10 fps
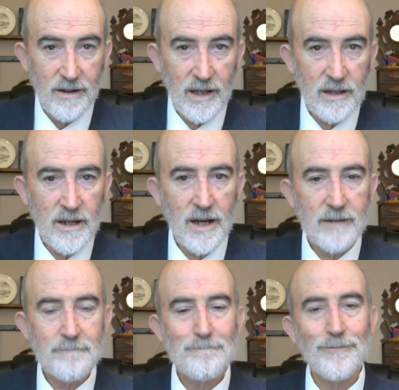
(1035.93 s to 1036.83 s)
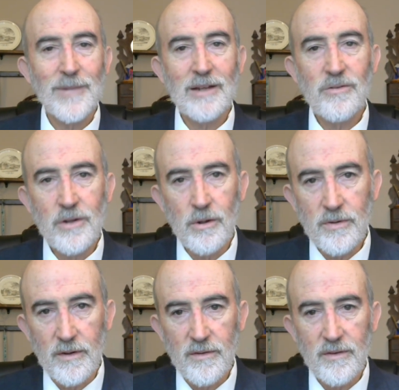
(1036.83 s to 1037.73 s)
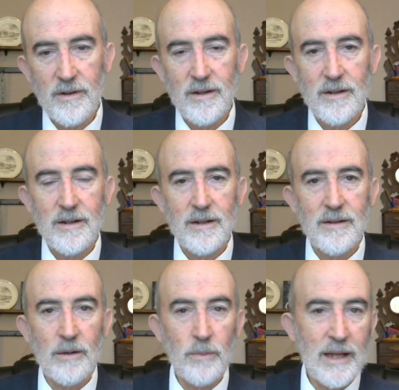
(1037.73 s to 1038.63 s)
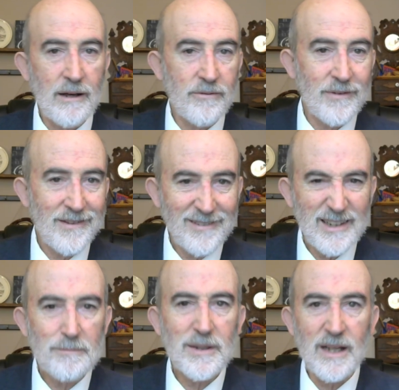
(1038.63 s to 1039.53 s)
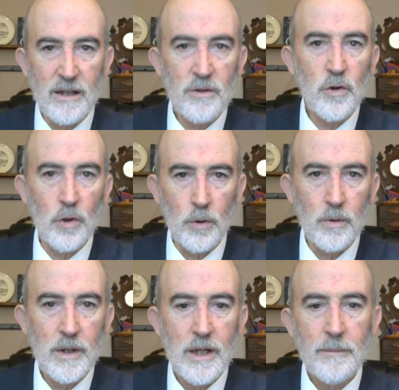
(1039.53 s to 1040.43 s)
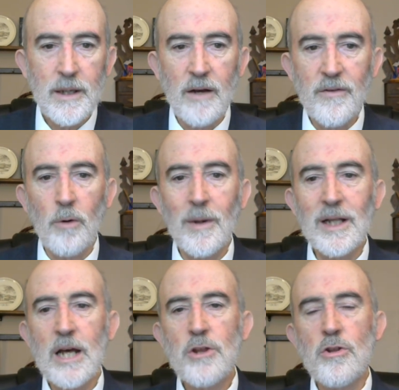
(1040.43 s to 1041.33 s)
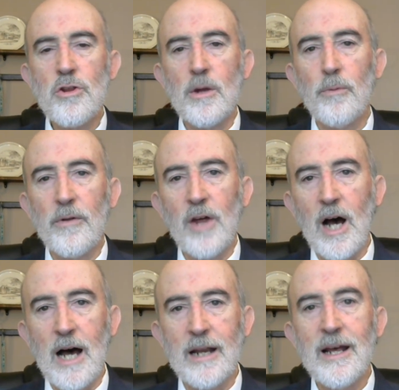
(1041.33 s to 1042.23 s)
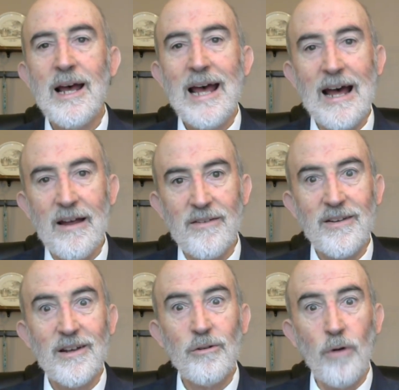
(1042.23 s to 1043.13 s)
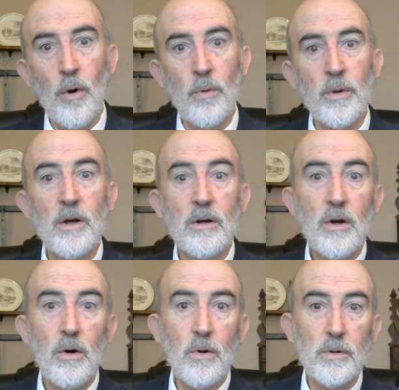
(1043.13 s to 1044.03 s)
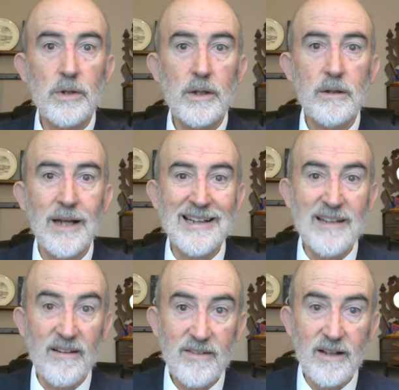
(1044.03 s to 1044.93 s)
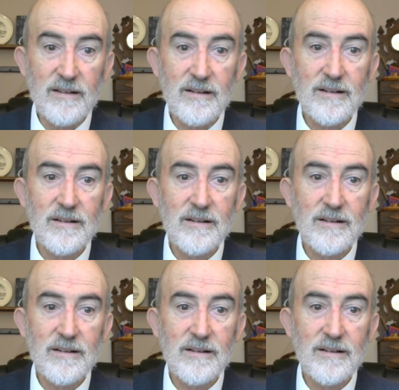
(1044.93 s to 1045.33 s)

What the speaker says: and not excuses that we have slipped into because our relationship with God has grown cold and distant.